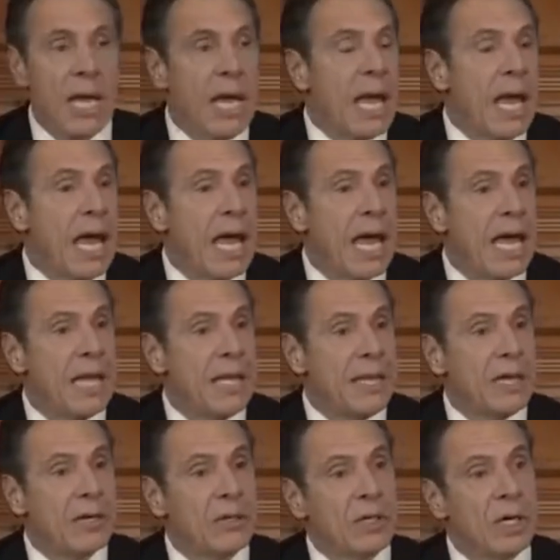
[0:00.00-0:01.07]
and
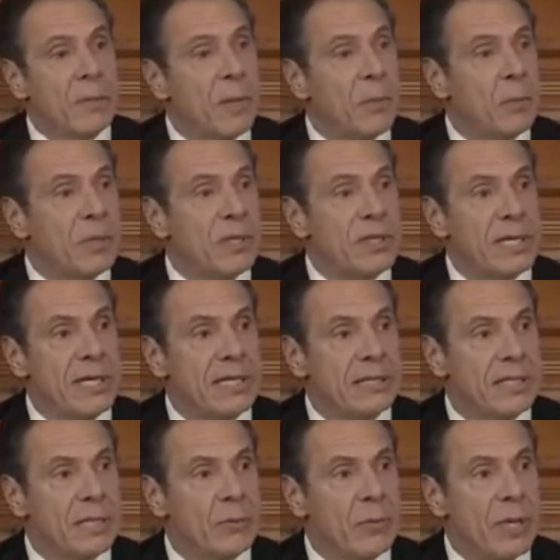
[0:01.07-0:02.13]
they could come up with a
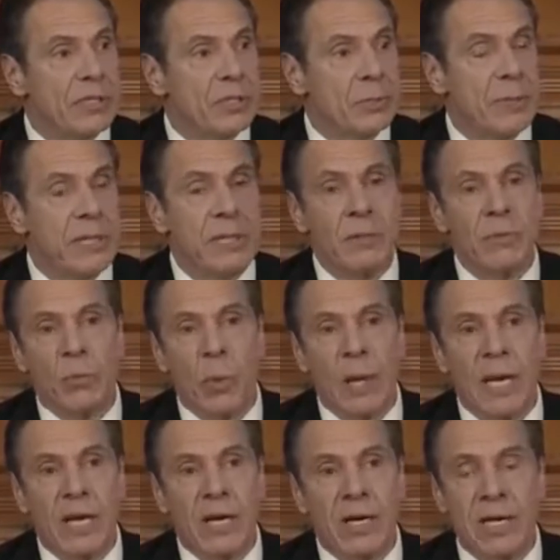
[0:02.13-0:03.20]
testing regimen
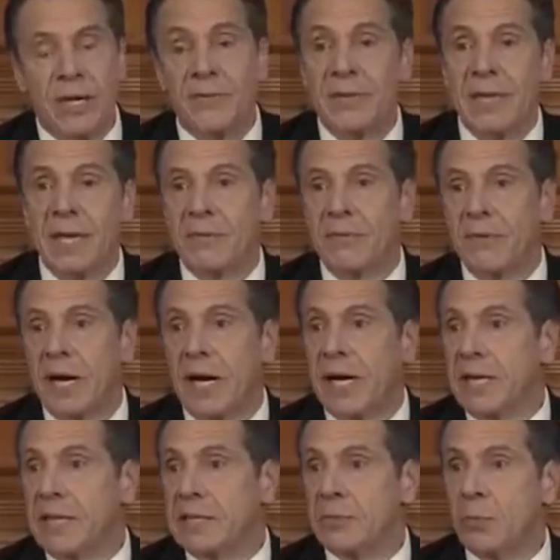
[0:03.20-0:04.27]
where if they
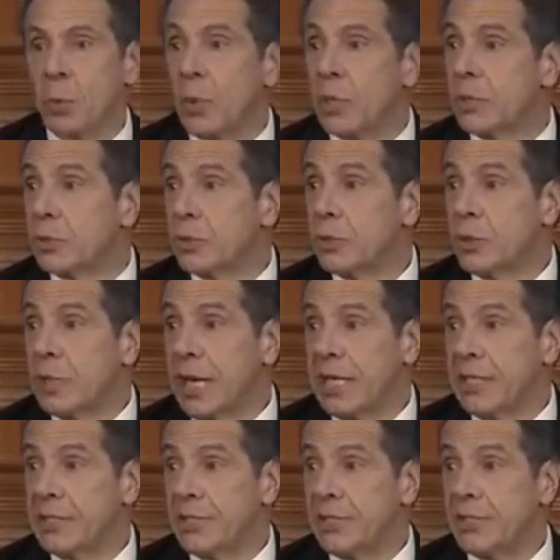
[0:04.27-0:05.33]
find 1 or 2
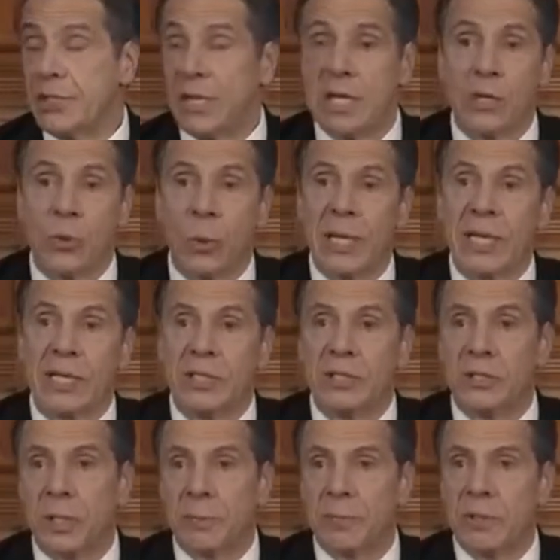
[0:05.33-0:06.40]
cases, they quickly
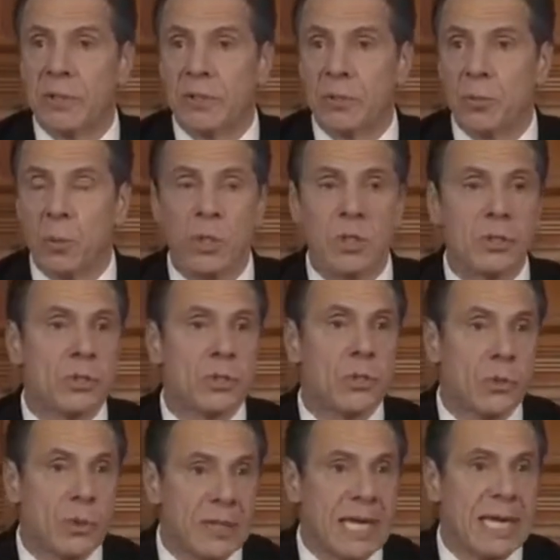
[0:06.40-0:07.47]
jump on those 1 or
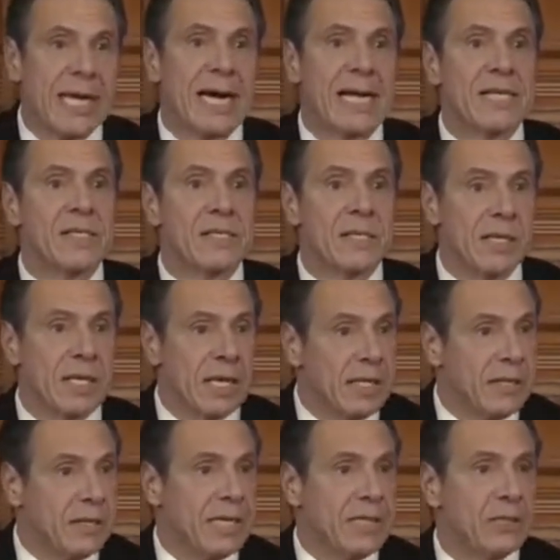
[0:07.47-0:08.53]
2 and they isolate
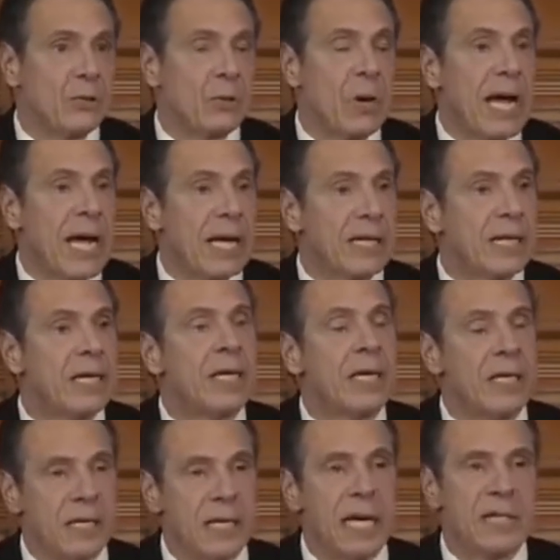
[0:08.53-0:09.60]
and they track?
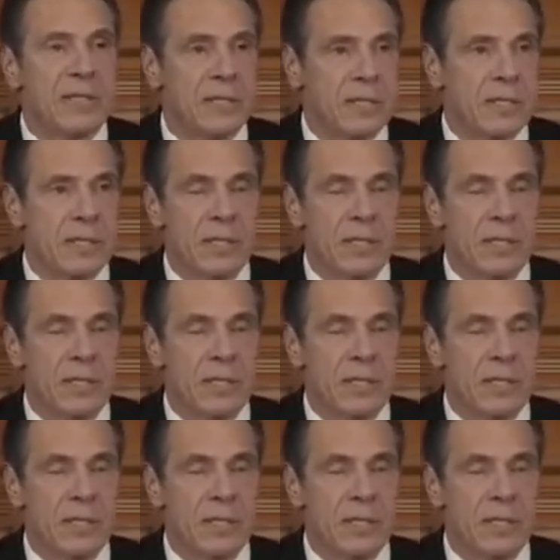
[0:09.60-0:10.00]
Yes.